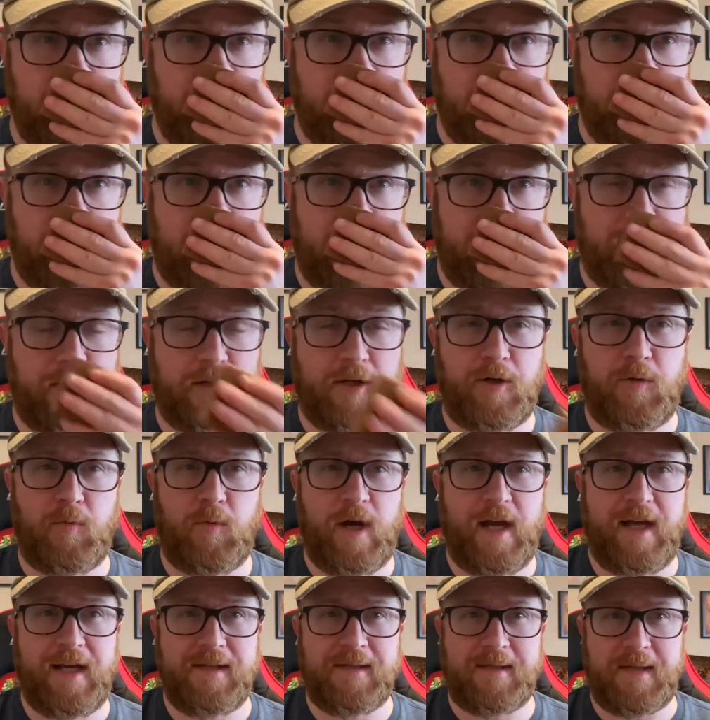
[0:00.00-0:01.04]
In a good
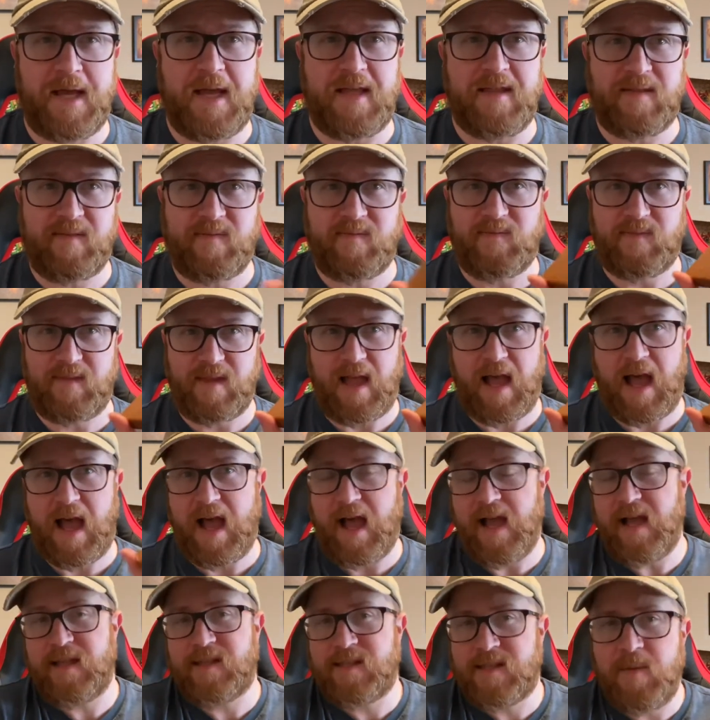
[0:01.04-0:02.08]
way. It, it
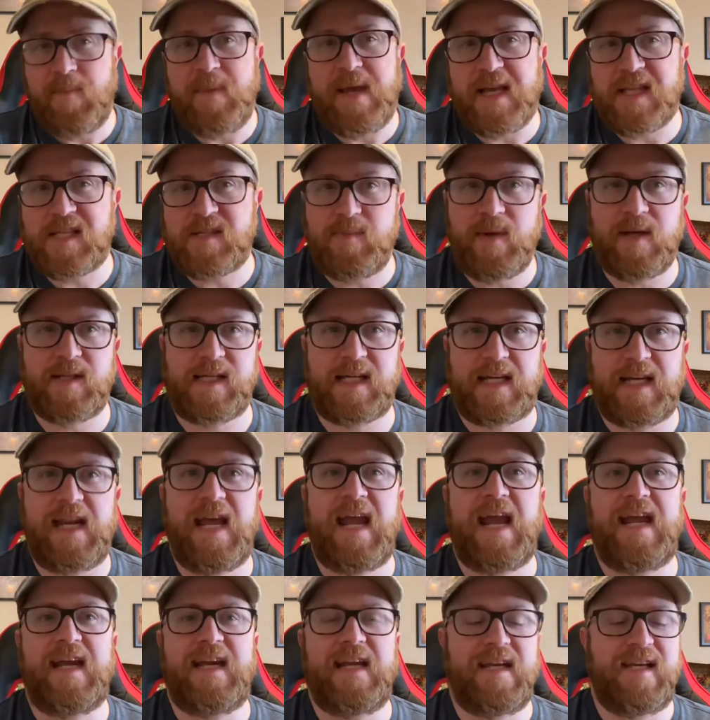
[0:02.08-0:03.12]
to me, it smells like an
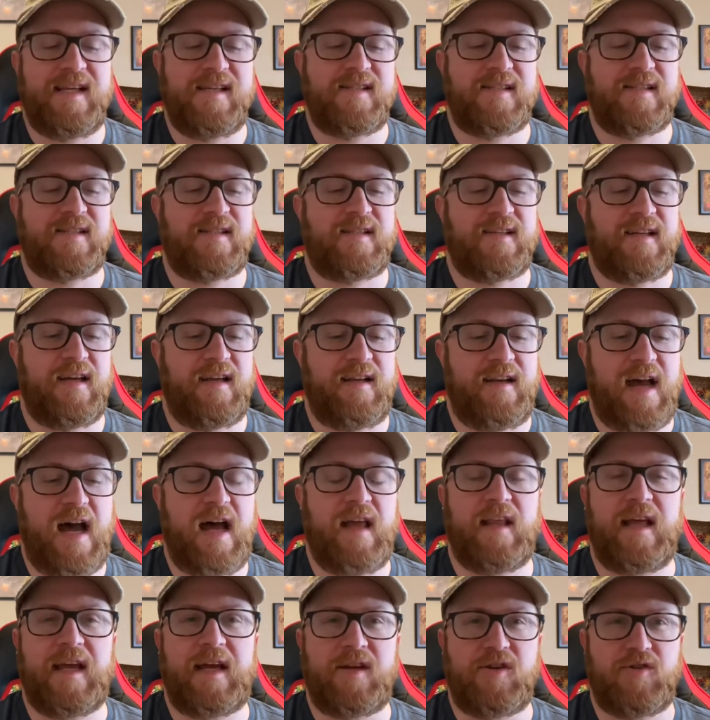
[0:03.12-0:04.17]
80s,
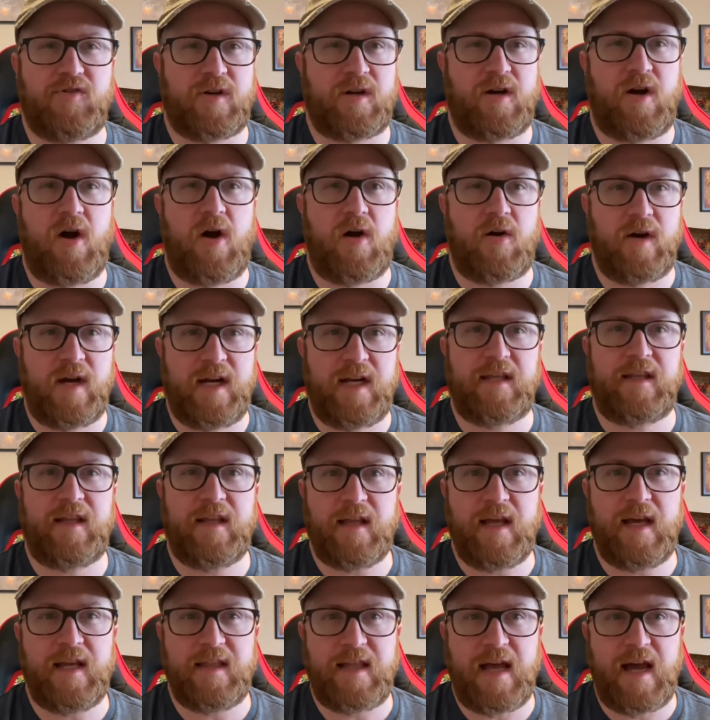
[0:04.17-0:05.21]
not like a Drakkar or anything
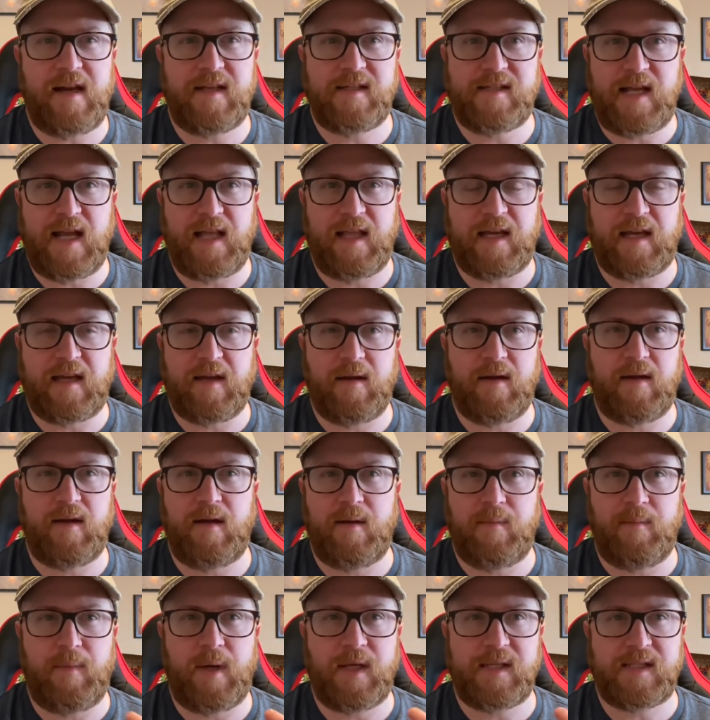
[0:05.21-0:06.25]
like that. It's not like a,
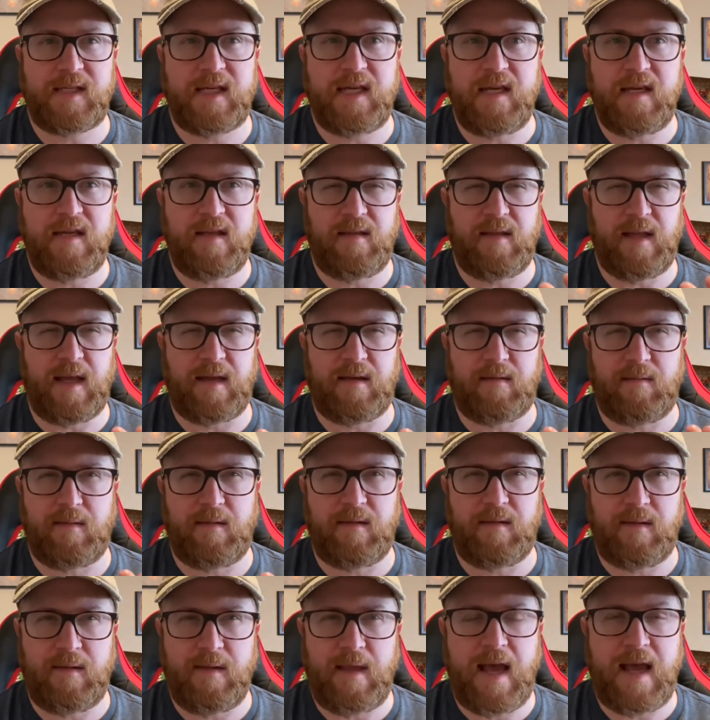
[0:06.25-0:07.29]
a musky, like
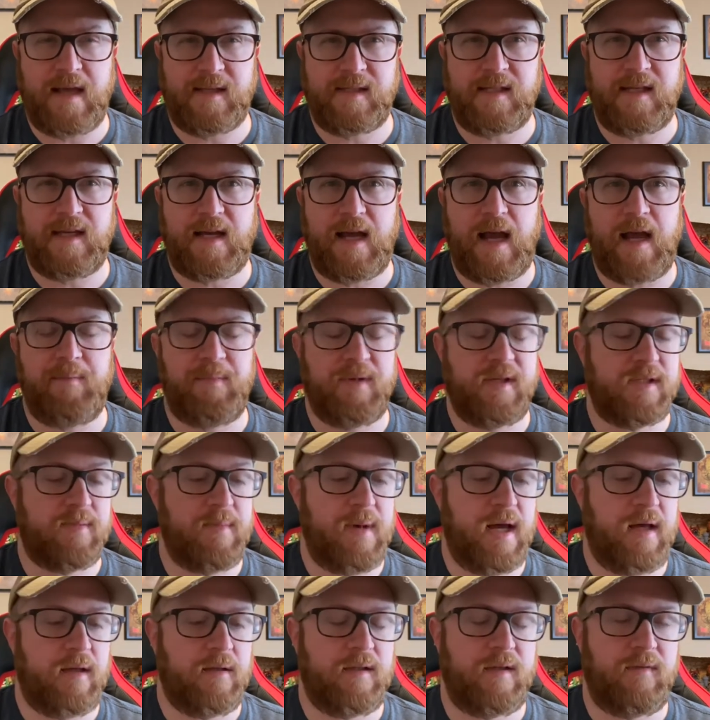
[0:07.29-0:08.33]
nasty type of
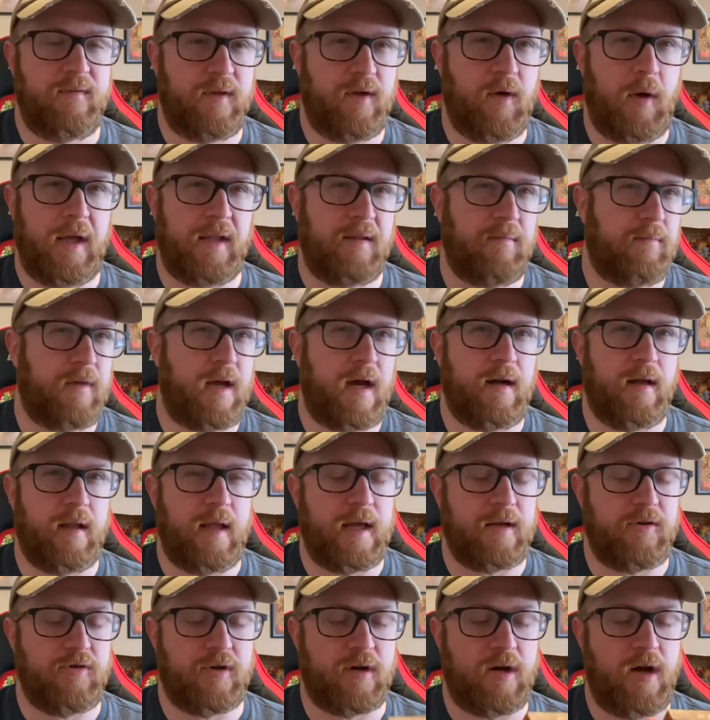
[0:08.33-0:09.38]
smell, even though I kind of
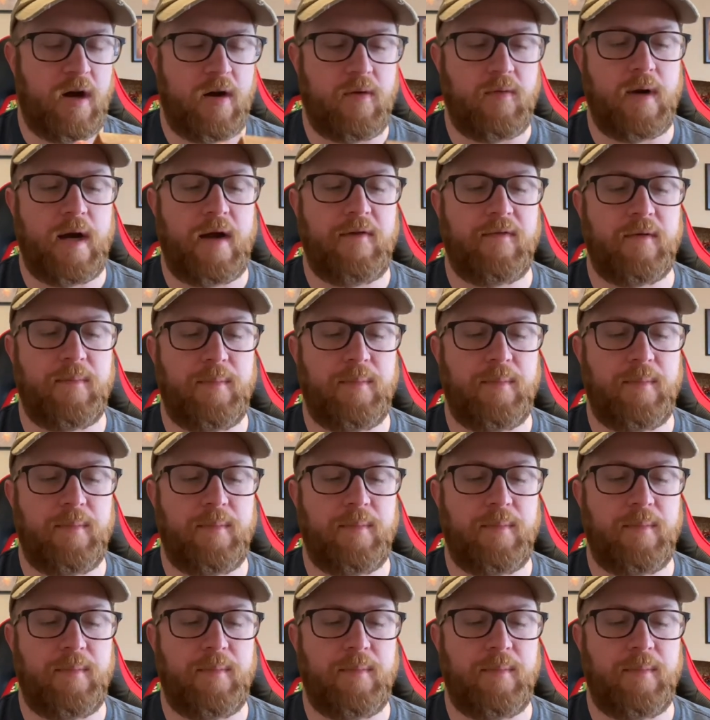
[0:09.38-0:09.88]
like Drakkar or whatever.